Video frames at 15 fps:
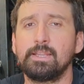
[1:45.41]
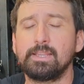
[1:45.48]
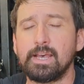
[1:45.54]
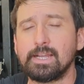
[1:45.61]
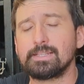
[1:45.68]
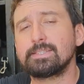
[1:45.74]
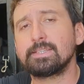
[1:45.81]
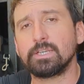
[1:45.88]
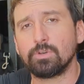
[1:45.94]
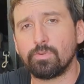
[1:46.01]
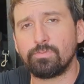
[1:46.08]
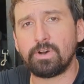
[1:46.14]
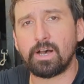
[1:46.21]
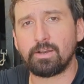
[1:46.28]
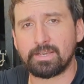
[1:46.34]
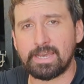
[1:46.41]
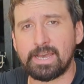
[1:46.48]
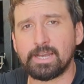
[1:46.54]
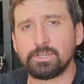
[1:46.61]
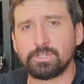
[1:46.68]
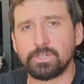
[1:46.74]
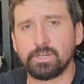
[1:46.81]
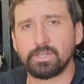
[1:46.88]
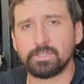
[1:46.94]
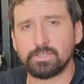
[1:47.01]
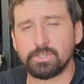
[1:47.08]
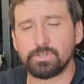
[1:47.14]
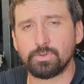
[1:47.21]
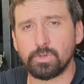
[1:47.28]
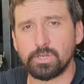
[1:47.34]
that single file gas sharing
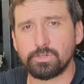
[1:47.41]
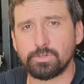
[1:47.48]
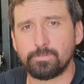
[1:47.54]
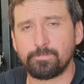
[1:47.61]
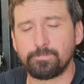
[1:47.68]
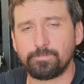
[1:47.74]
situation.